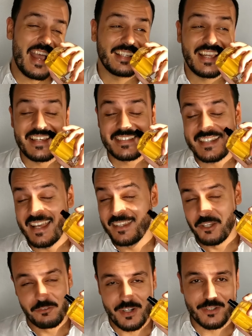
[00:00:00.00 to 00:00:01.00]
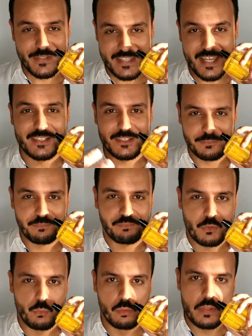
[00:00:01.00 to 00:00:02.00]
Again, another fragrance that
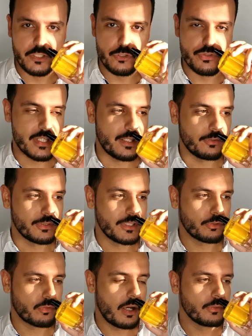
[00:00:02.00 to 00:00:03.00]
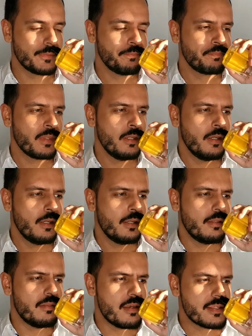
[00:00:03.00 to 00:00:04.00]
will make you stand out in the crowd.
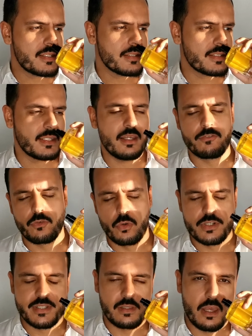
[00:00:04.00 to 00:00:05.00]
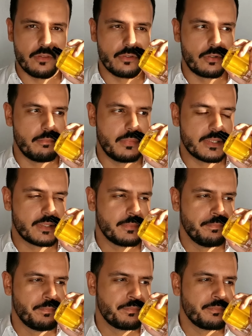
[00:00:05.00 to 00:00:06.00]
This is, of course, leather,
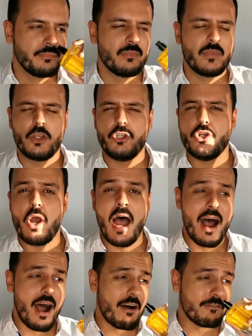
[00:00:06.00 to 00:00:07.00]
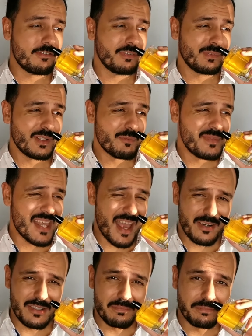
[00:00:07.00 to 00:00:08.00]
but you have
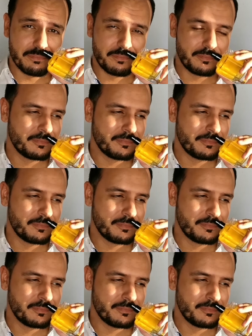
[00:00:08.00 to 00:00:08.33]
labdanum,